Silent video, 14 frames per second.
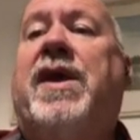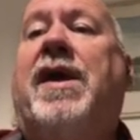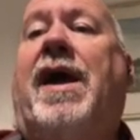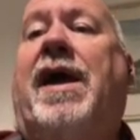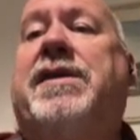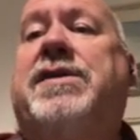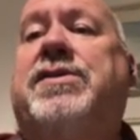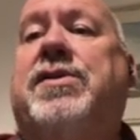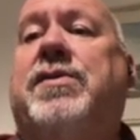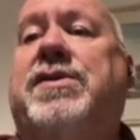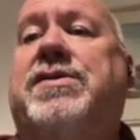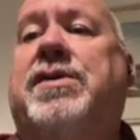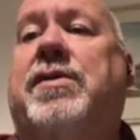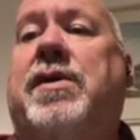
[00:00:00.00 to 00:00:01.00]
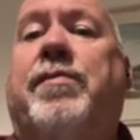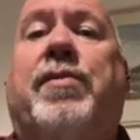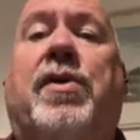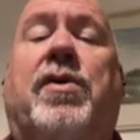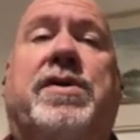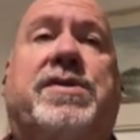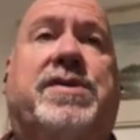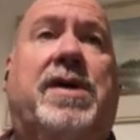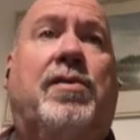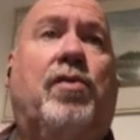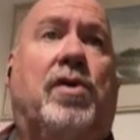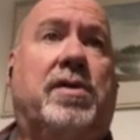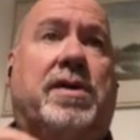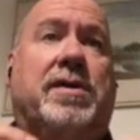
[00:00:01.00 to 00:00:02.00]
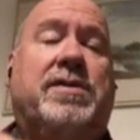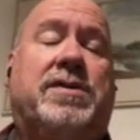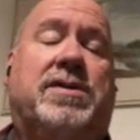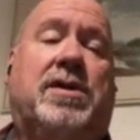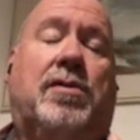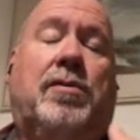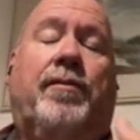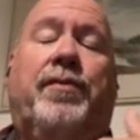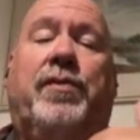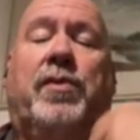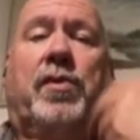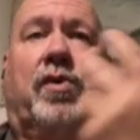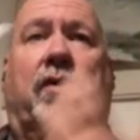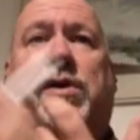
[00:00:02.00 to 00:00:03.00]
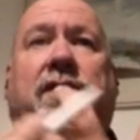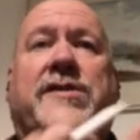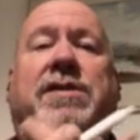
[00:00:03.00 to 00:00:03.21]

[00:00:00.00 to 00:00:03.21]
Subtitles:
And in doing so, it employs their workers. So workers